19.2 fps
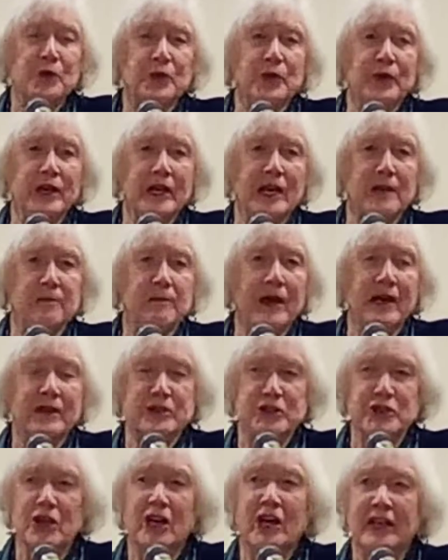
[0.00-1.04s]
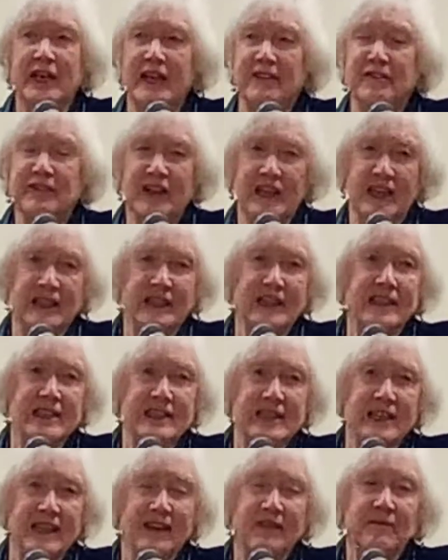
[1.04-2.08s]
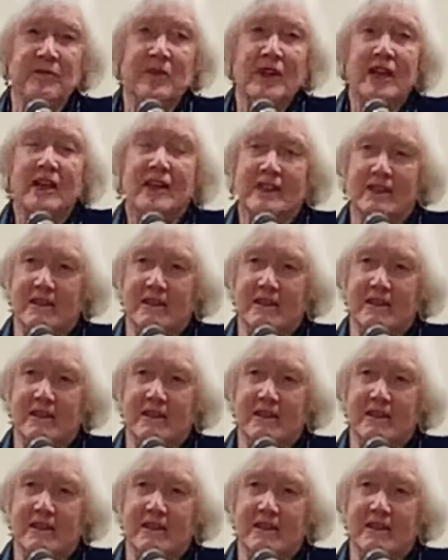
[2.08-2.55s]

story about John F. Kennedy